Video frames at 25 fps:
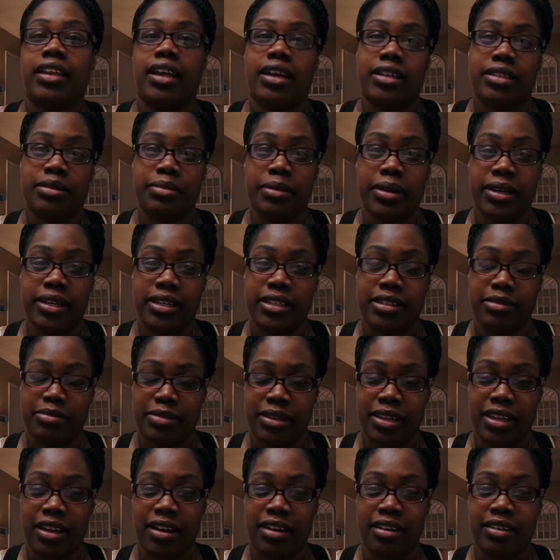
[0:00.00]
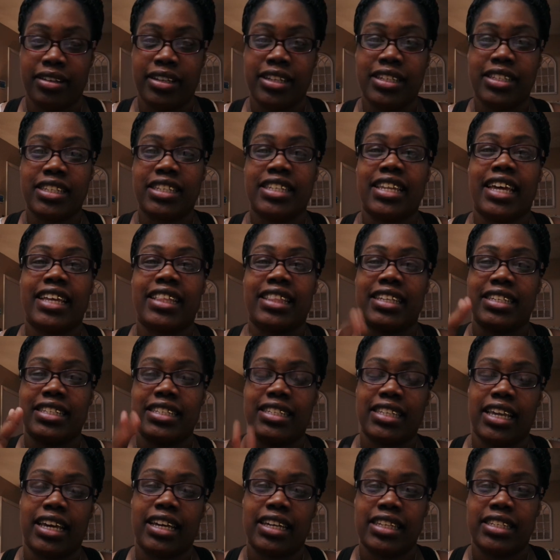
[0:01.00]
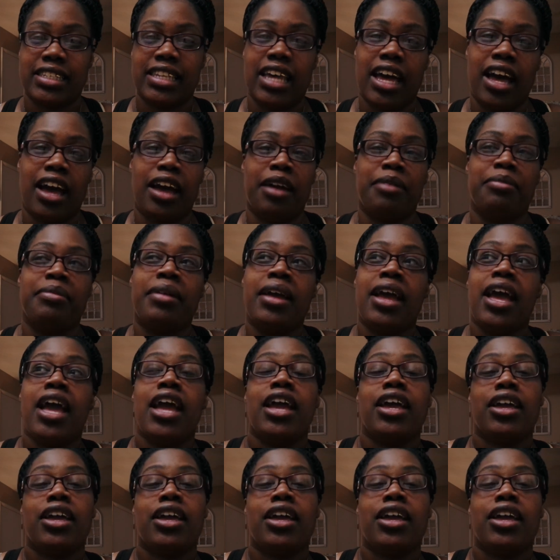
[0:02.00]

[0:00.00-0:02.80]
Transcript: That's my husband, y'all. This is like the second time